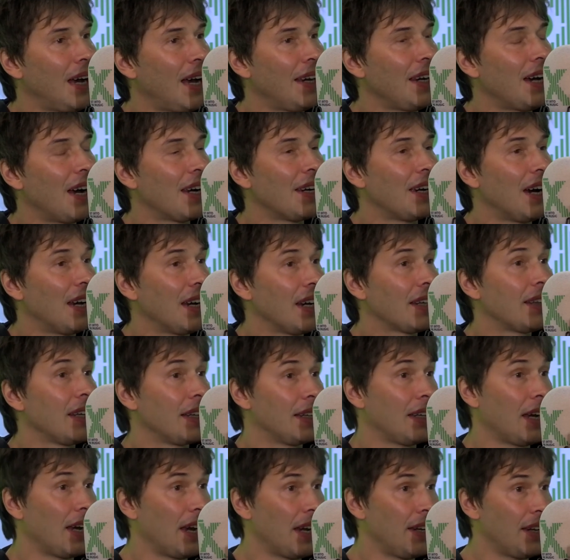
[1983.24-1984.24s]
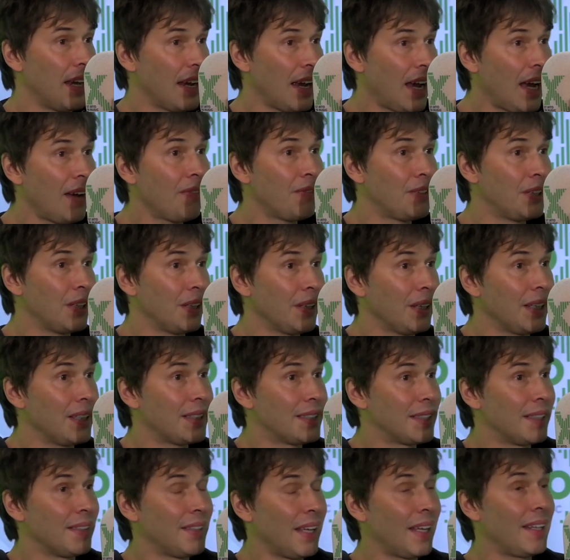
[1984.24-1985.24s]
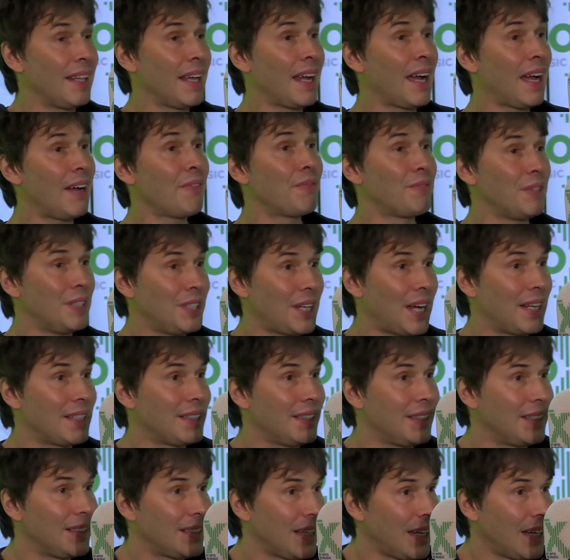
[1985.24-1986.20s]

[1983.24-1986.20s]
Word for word: and I think that, and they have done it. They have rejected the